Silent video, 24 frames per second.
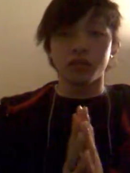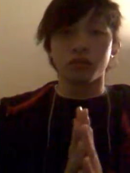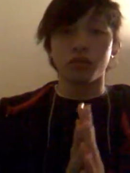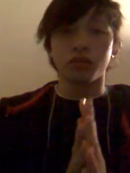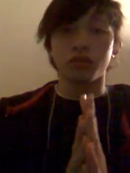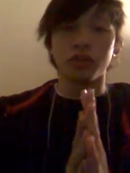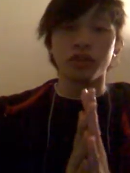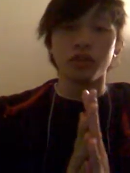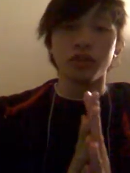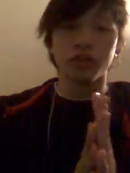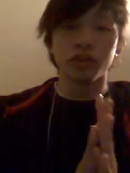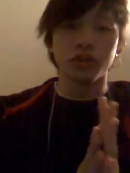
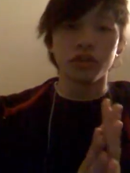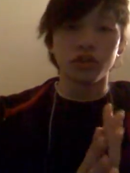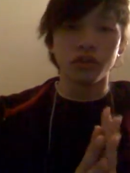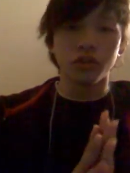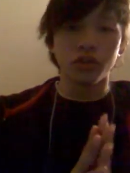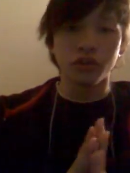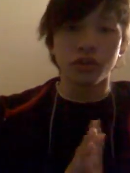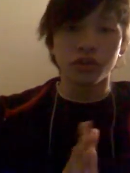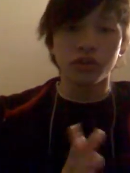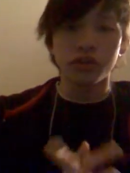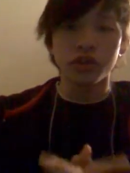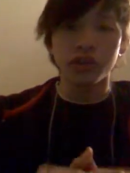when
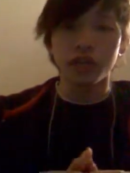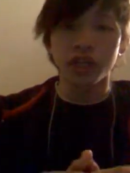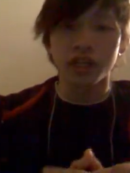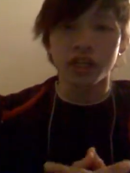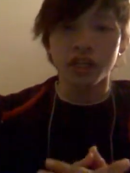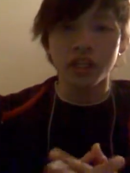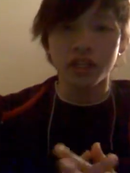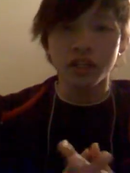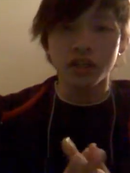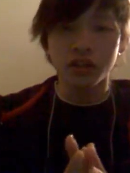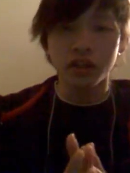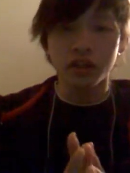you're
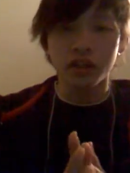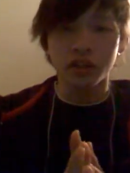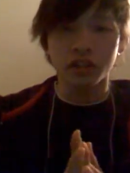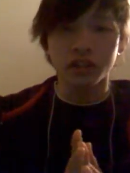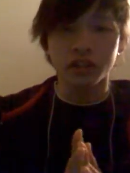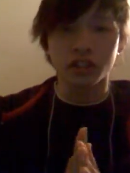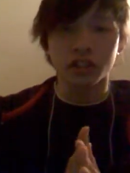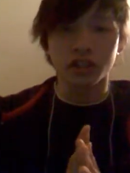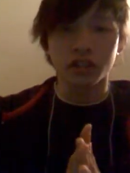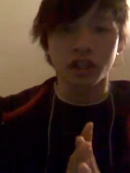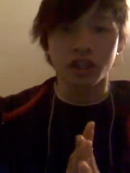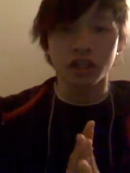hitting a
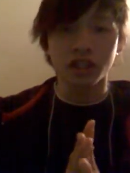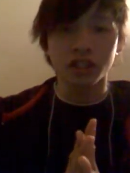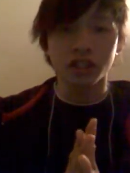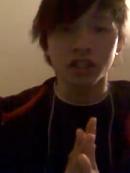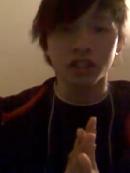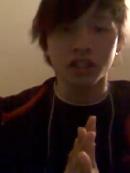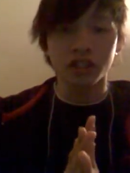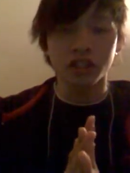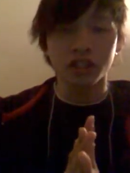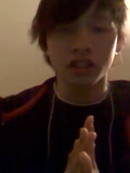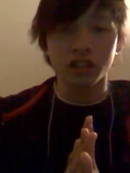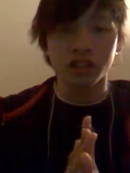shot,
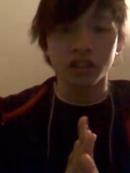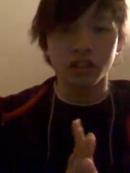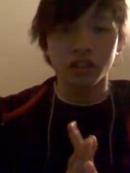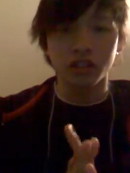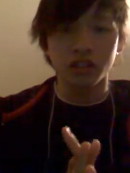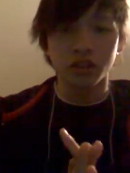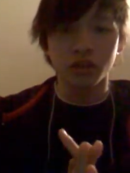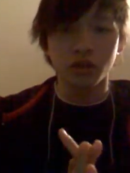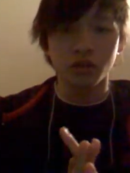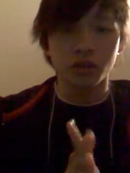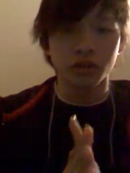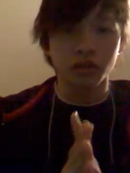
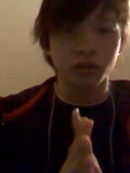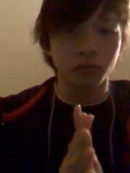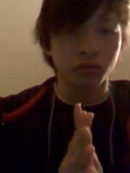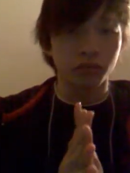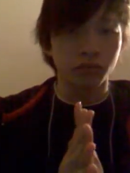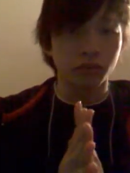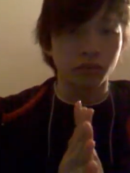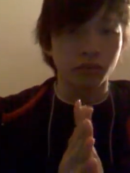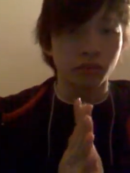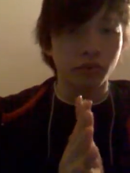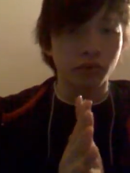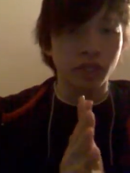okay,
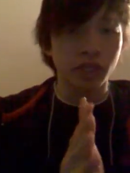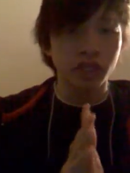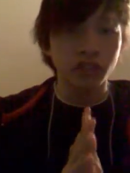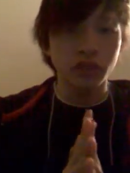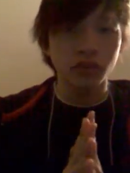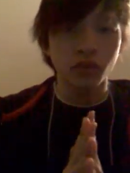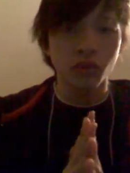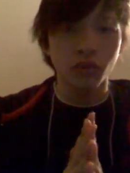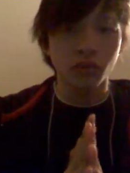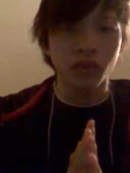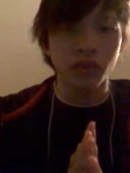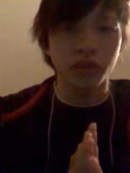
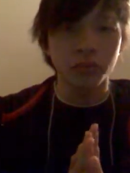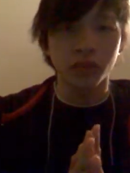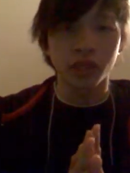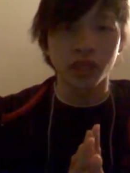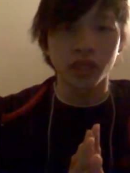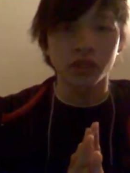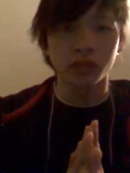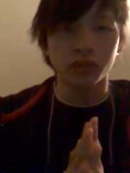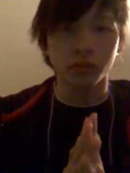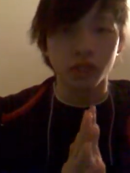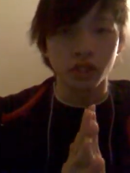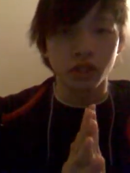rotation only
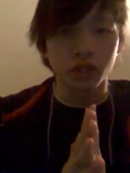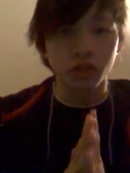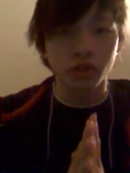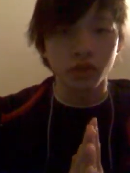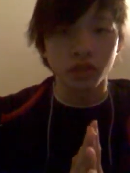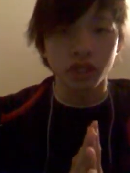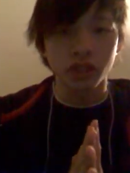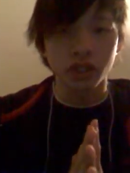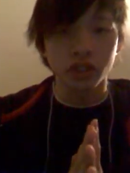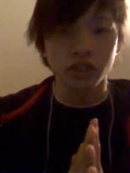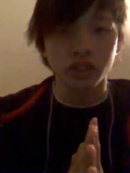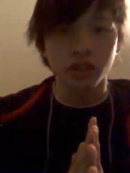applies when you
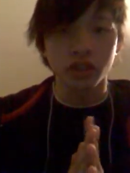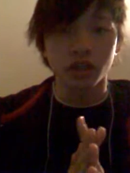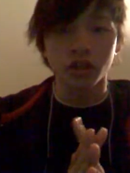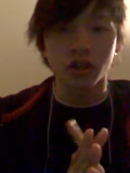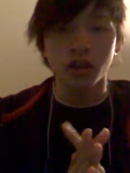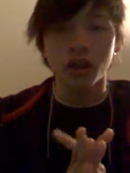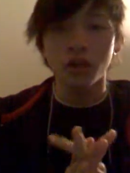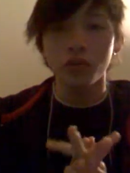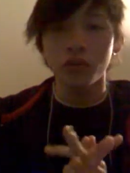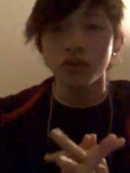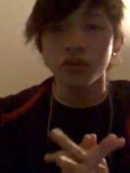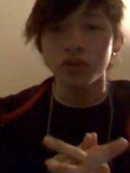hit a shot,
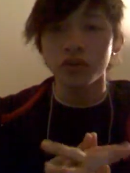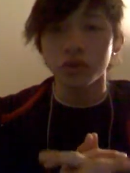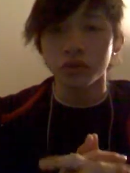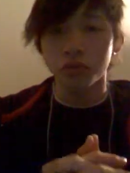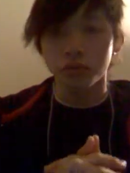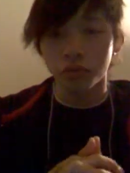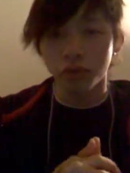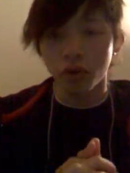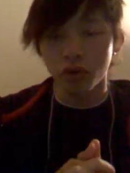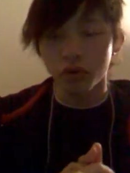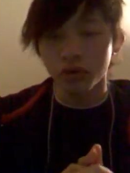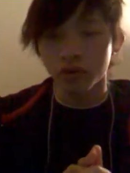not when your
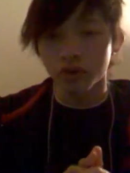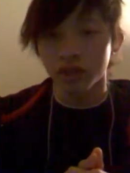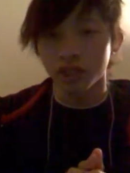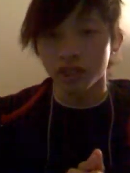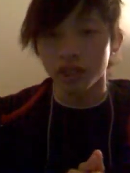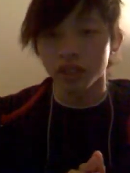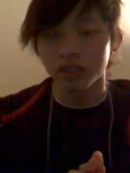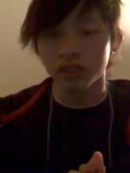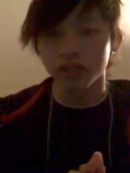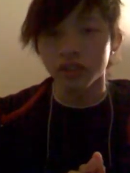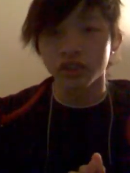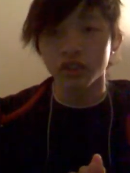opponent
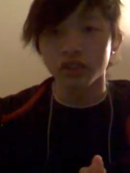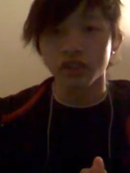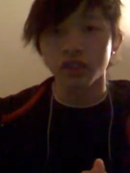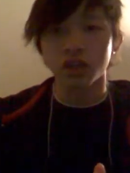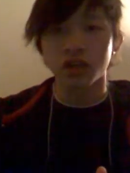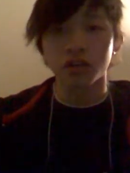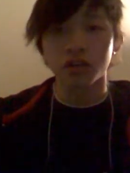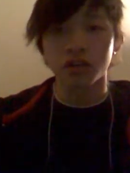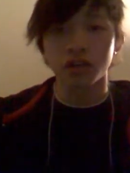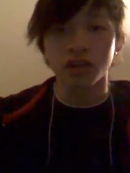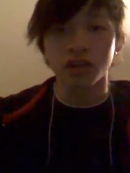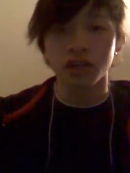hits a
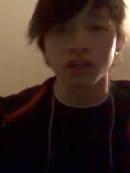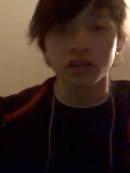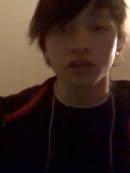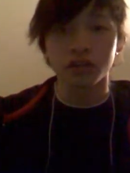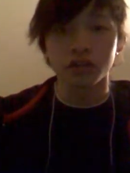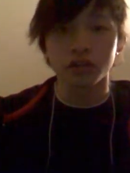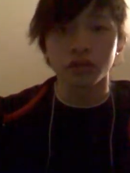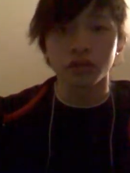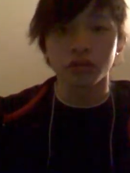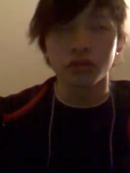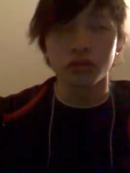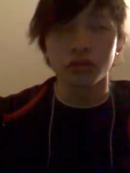shot, alright?
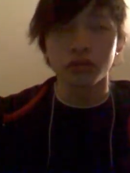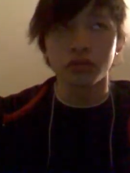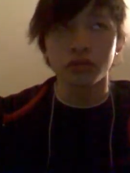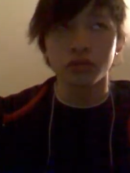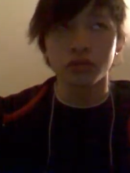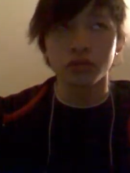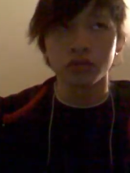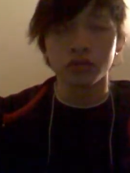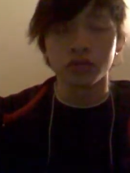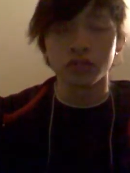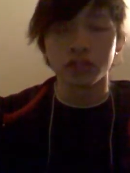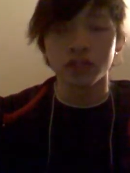
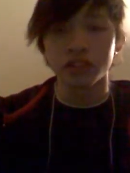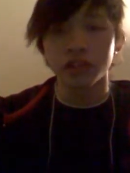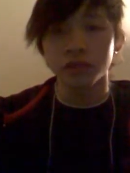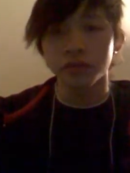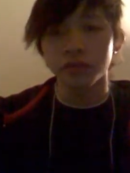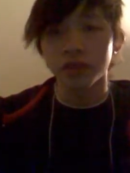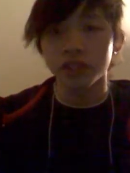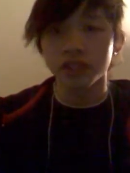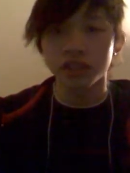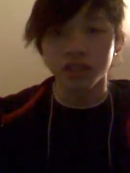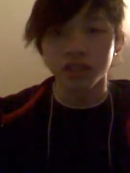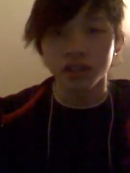Well, in
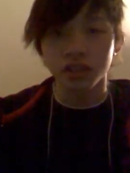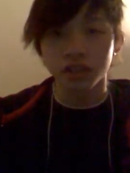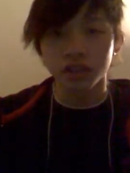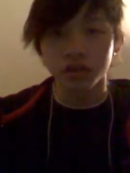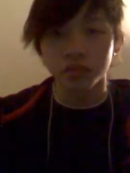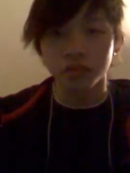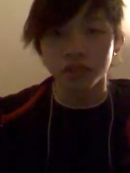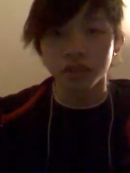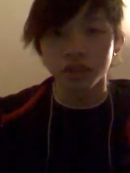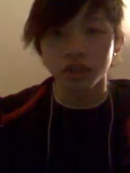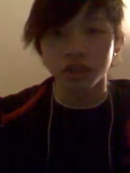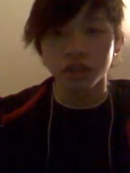some cases it does,
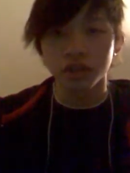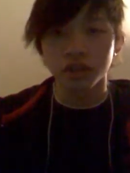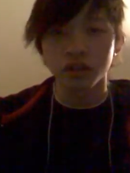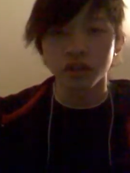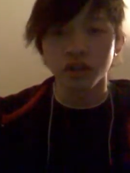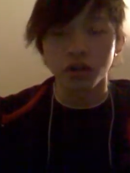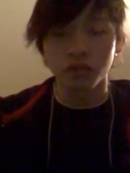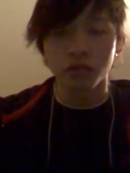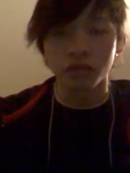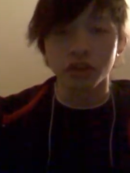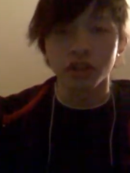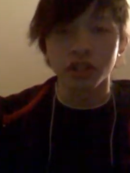but
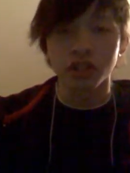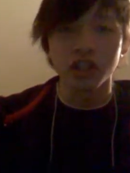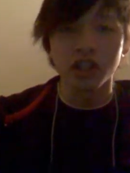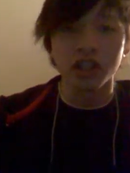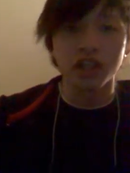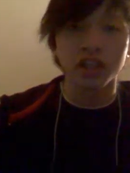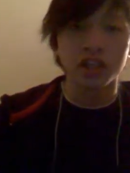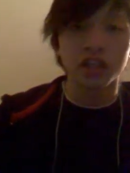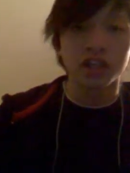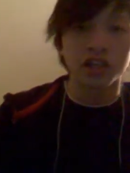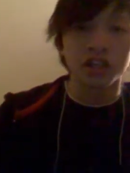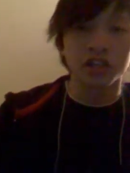not really.
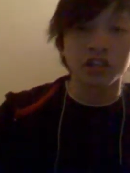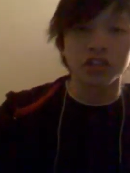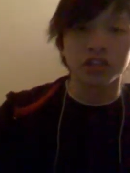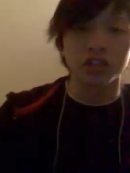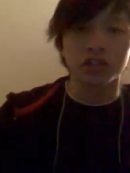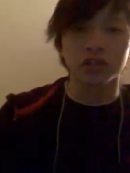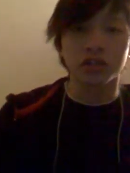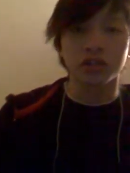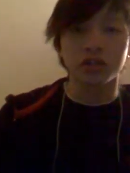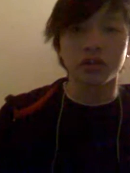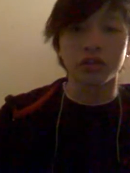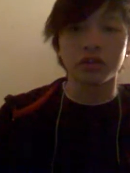
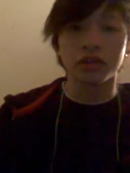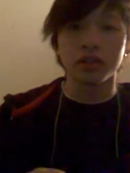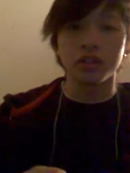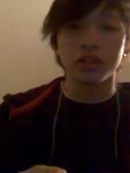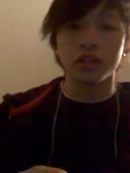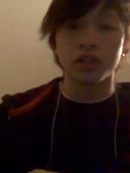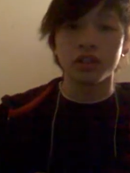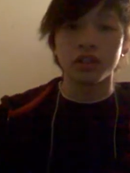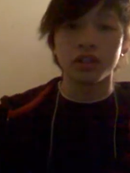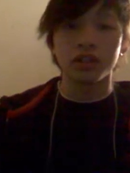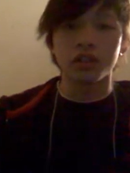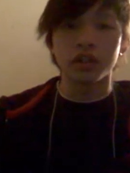So,
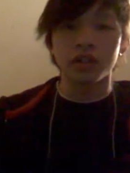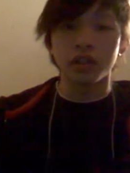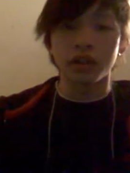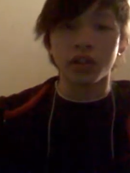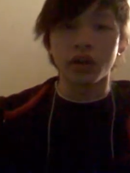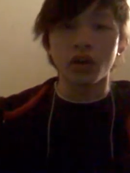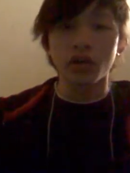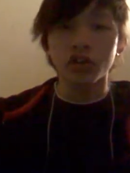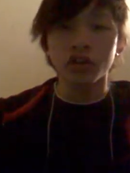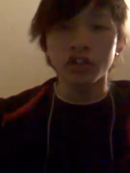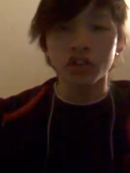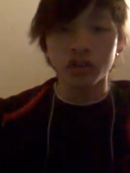
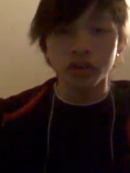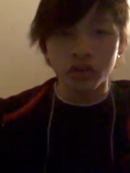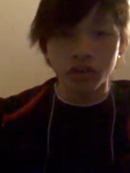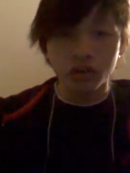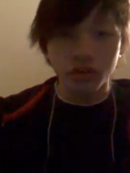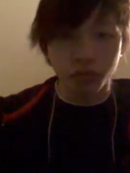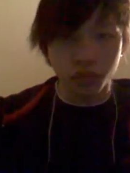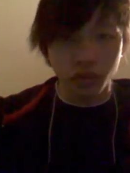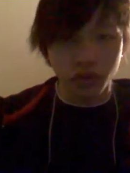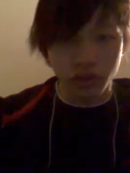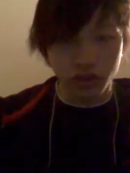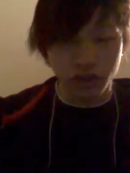it all
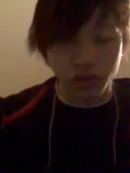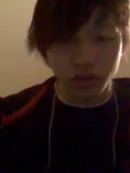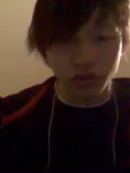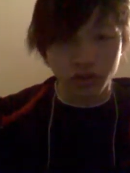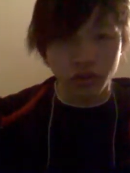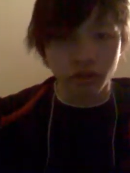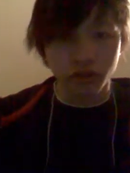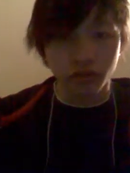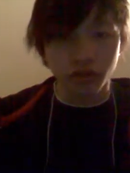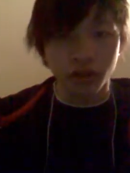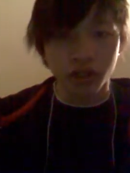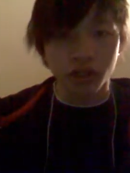starts with the
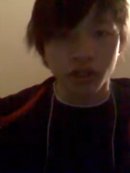serve,